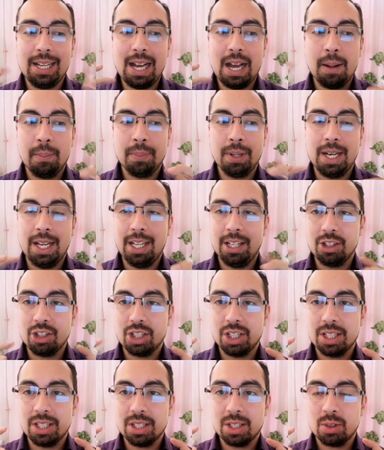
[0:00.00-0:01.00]

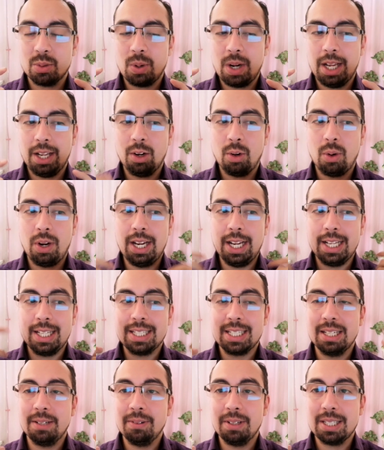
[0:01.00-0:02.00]
combinations, right?
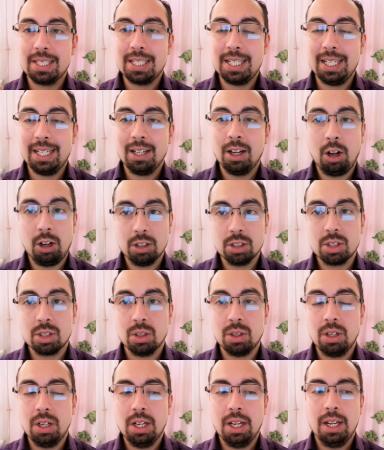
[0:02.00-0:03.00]
Creativity
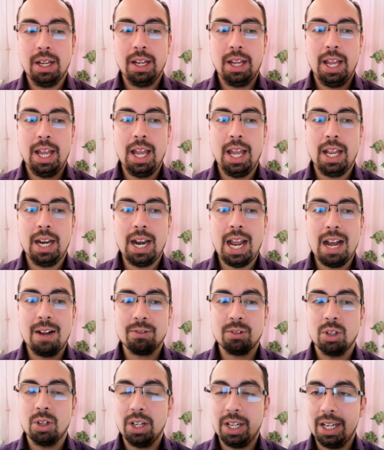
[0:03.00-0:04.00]
also. And
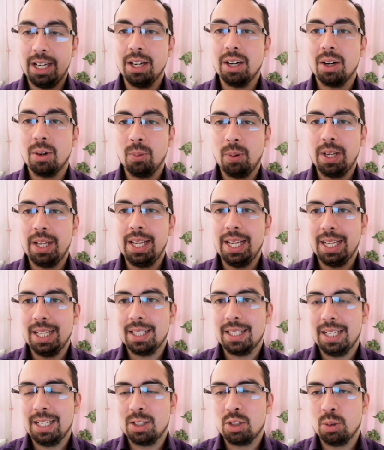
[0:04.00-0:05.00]
after here, we
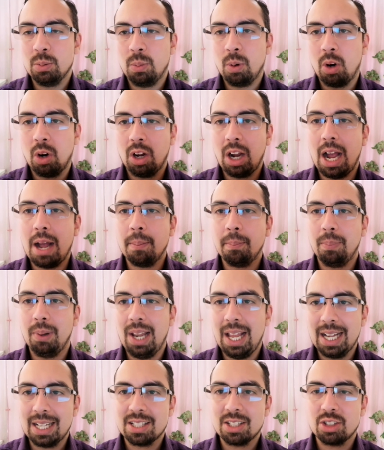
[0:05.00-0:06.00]
get into more
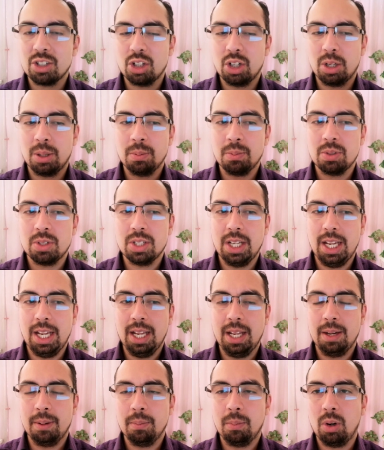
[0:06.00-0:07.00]
complex terms
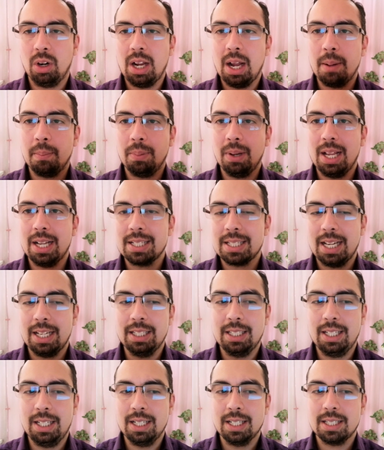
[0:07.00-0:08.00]
and more complex
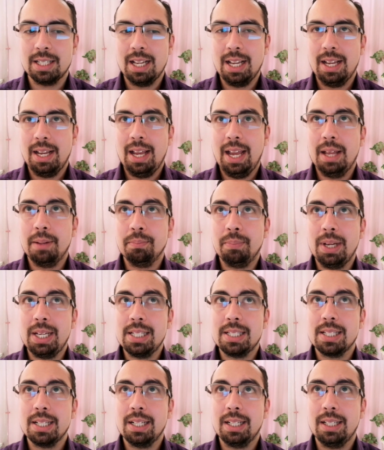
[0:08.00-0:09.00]
ideas, and
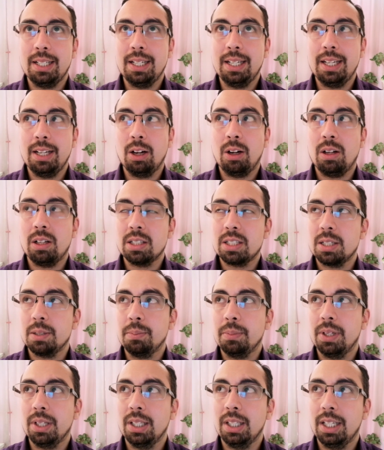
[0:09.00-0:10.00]
basically,
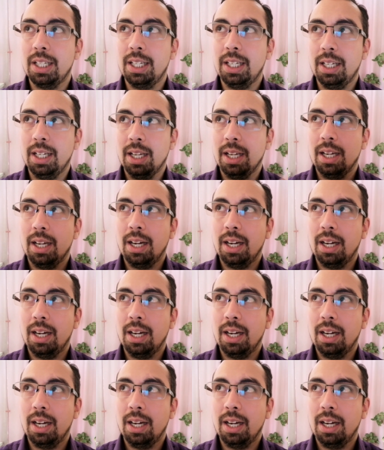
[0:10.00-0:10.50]
ultimately,